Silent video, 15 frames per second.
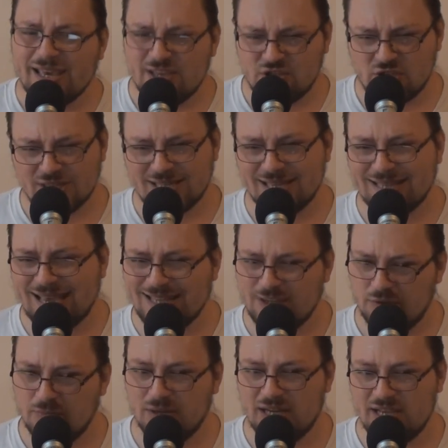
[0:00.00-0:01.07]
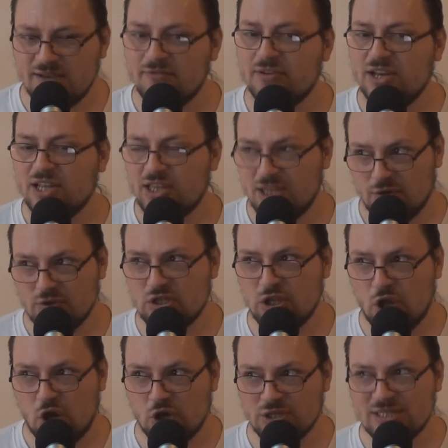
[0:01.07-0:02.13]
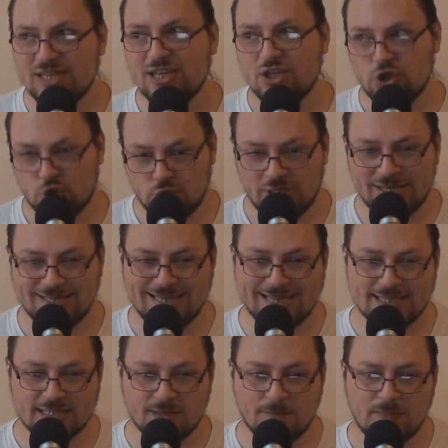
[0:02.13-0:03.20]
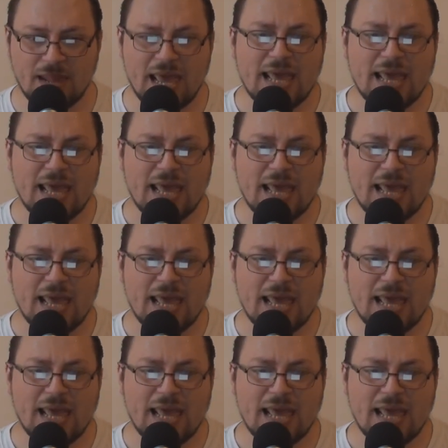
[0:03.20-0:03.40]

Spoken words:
It's just that I don't believe those laws should exist.